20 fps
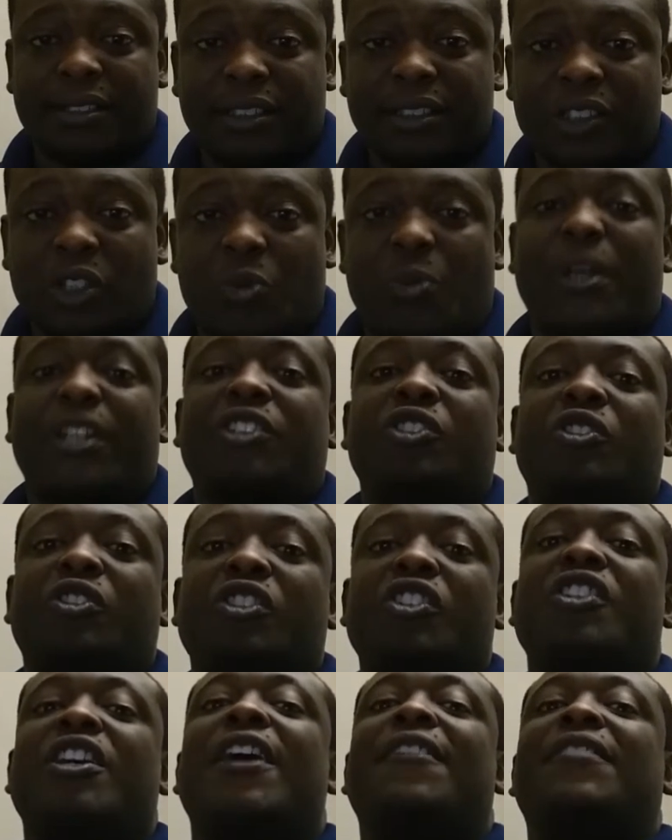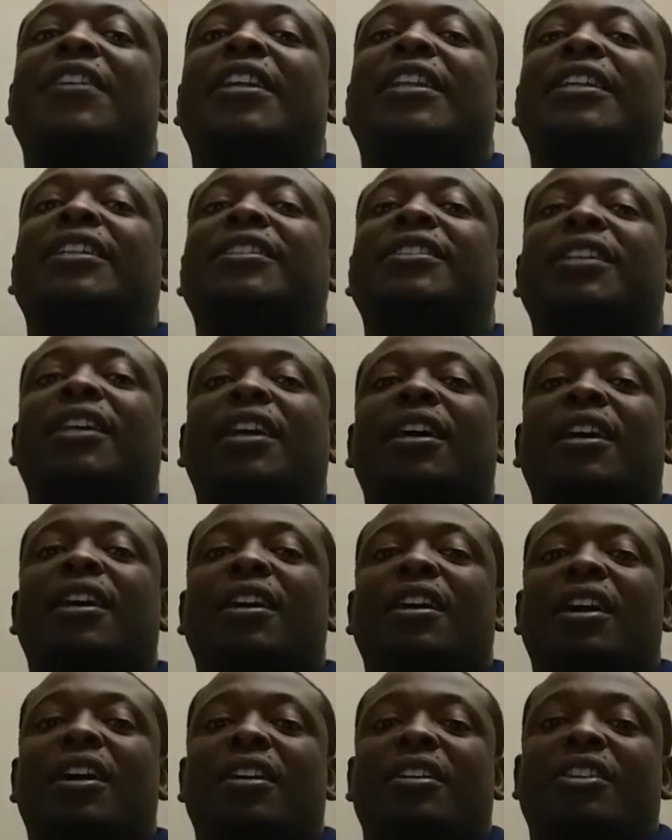So make sure you have at least
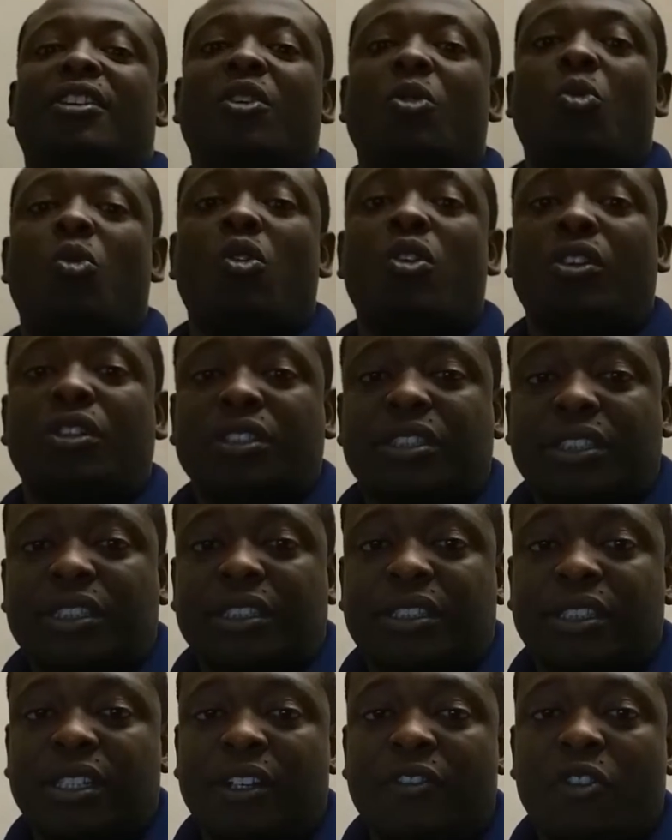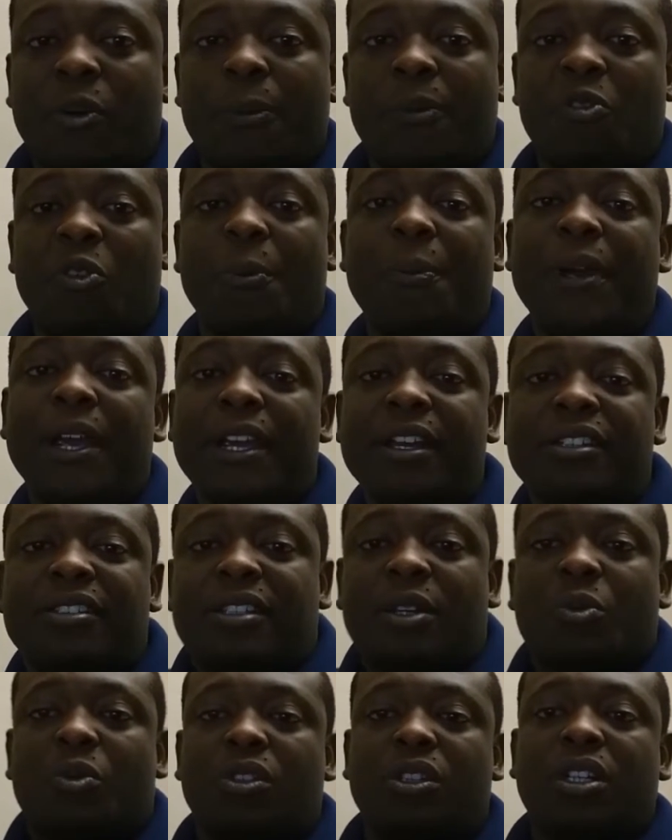a year warranty from the repairs
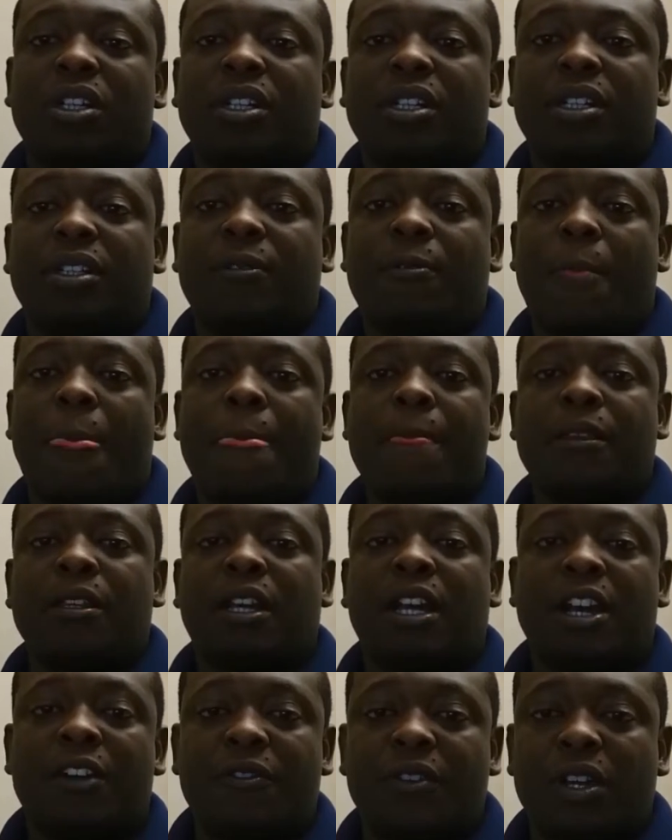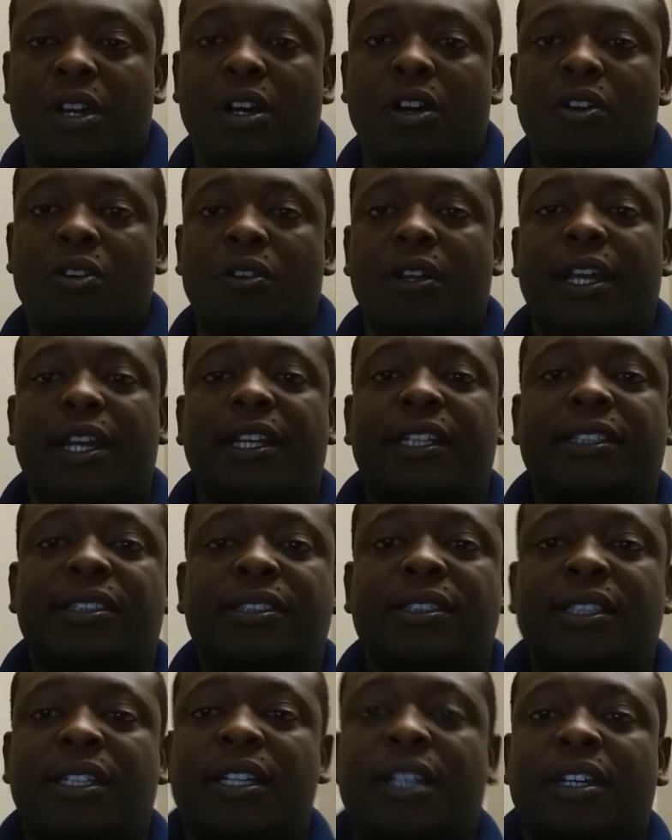that were done to cover your own
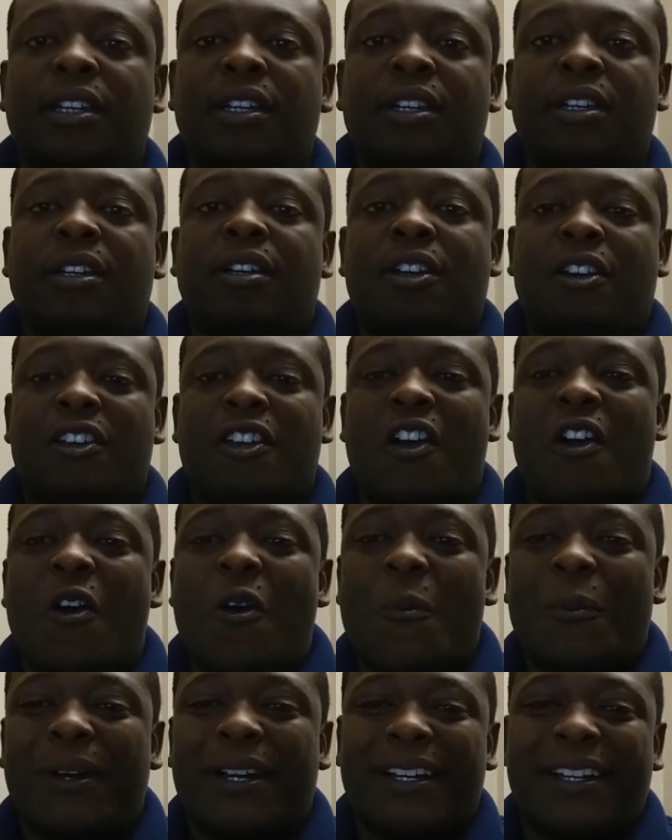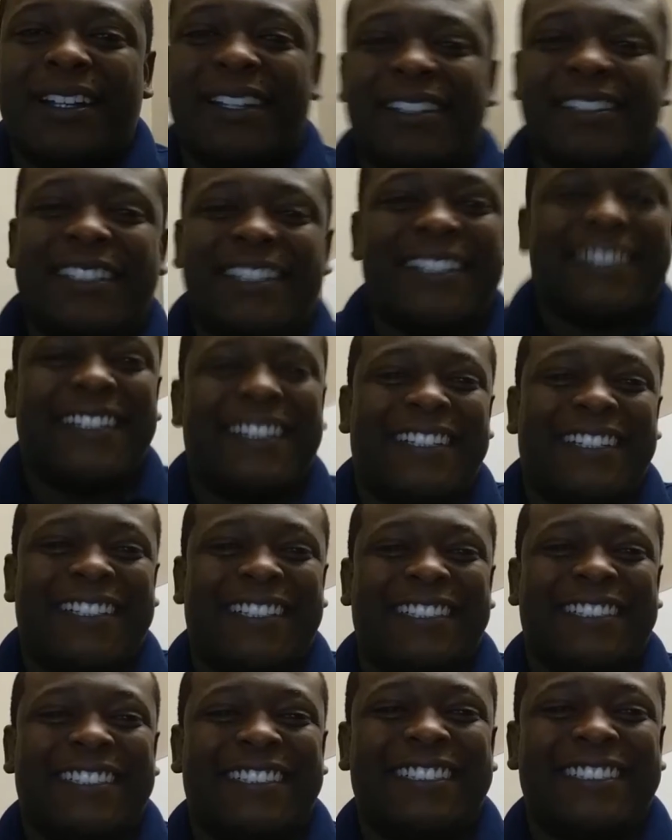ass or your own behind.
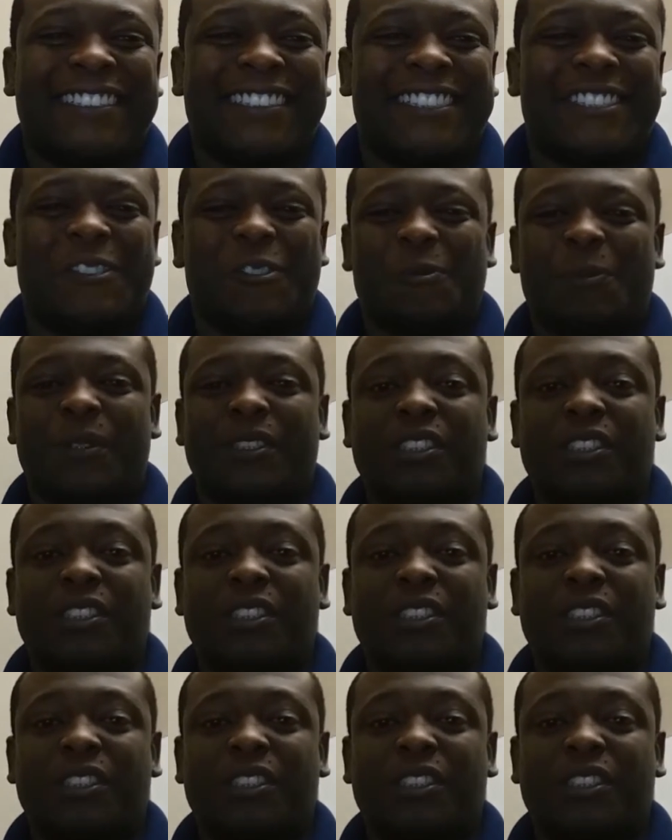Excuse me.